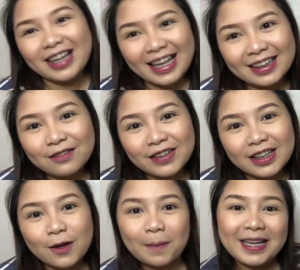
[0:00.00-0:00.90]
you like the
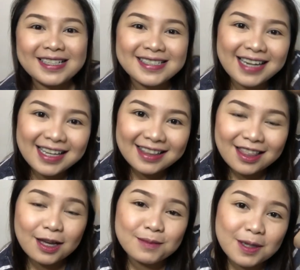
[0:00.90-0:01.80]
video, please click the
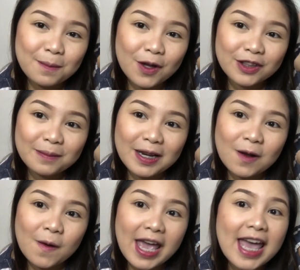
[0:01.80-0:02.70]
thumbs up button
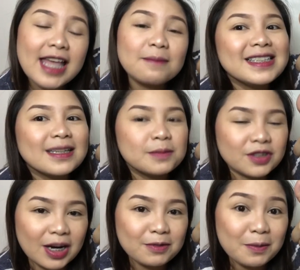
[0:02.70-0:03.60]
below and please
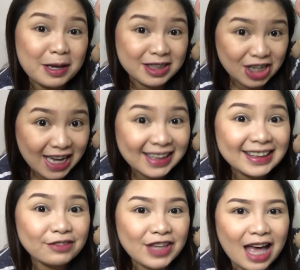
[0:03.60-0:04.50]
subscribe to my channel
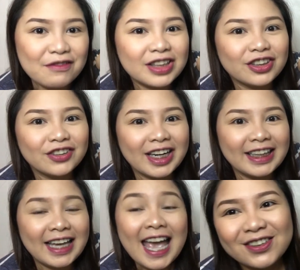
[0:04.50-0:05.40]
if you haven't
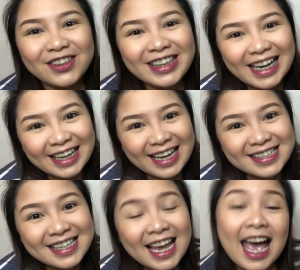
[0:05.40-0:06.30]
already. So yun lang
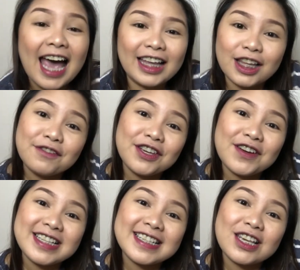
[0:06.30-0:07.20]
guys, I love you
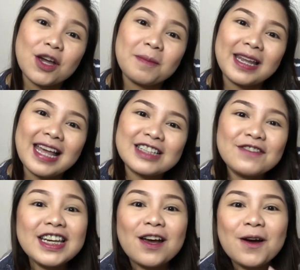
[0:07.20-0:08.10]
and see you in my next
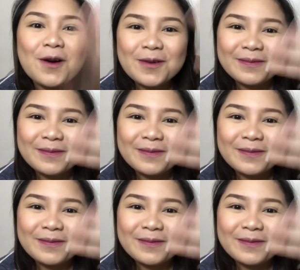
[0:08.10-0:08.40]
video!